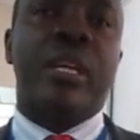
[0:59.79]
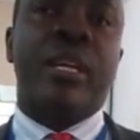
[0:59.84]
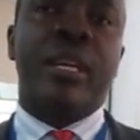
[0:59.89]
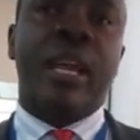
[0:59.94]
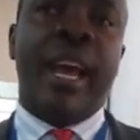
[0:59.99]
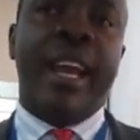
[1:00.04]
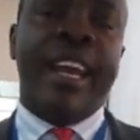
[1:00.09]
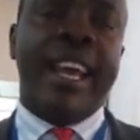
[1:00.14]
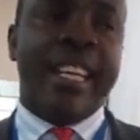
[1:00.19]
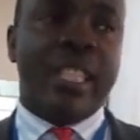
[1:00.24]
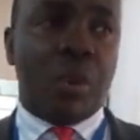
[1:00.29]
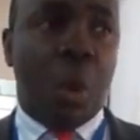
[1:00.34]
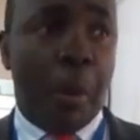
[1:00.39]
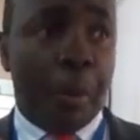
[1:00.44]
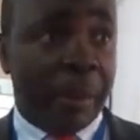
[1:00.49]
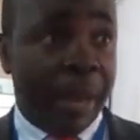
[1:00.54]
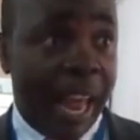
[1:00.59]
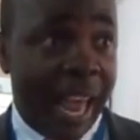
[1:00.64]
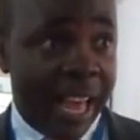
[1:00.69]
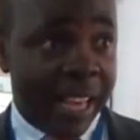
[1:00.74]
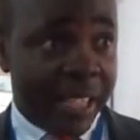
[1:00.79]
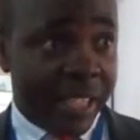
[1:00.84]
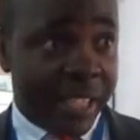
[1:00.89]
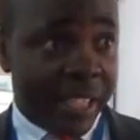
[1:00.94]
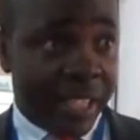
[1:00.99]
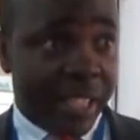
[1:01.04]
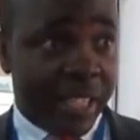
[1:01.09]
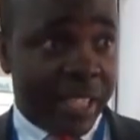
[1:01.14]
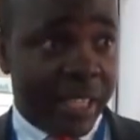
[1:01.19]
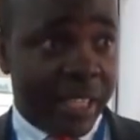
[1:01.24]
that there's
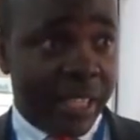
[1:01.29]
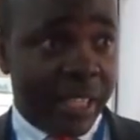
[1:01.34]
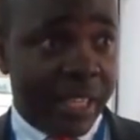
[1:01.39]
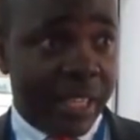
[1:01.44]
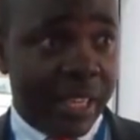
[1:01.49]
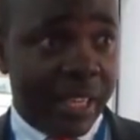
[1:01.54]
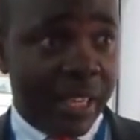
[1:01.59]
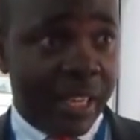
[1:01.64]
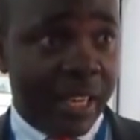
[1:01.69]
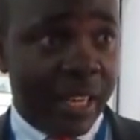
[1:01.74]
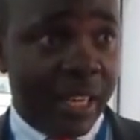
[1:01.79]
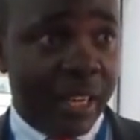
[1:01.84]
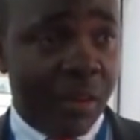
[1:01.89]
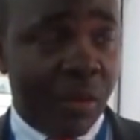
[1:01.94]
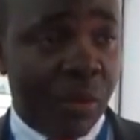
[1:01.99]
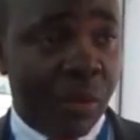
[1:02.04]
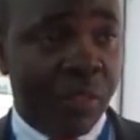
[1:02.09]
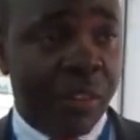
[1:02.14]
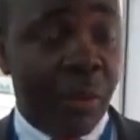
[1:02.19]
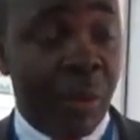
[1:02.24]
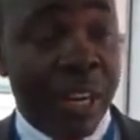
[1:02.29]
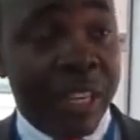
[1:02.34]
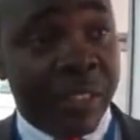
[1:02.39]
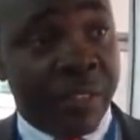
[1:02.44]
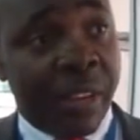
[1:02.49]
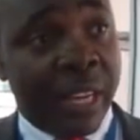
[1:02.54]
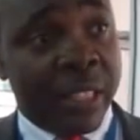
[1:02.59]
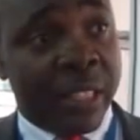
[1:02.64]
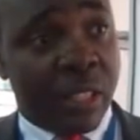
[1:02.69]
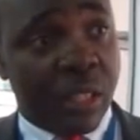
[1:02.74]
compliance with the
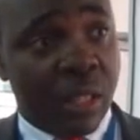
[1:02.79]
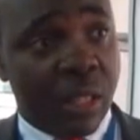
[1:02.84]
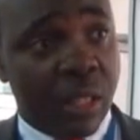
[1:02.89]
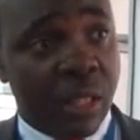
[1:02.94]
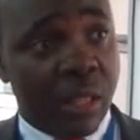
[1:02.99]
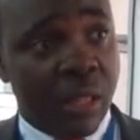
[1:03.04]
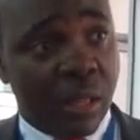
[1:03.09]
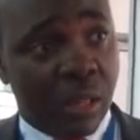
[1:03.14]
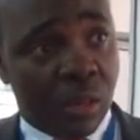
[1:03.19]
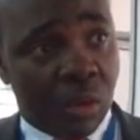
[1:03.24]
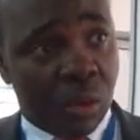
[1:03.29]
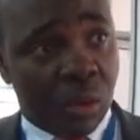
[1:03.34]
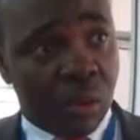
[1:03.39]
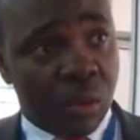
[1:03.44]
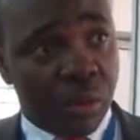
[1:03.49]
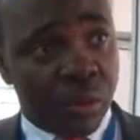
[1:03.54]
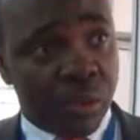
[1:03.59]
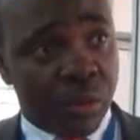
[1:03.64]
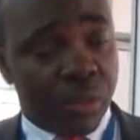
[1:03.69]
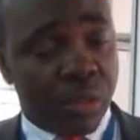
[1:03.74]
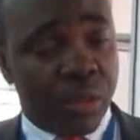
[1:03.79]
relevant laws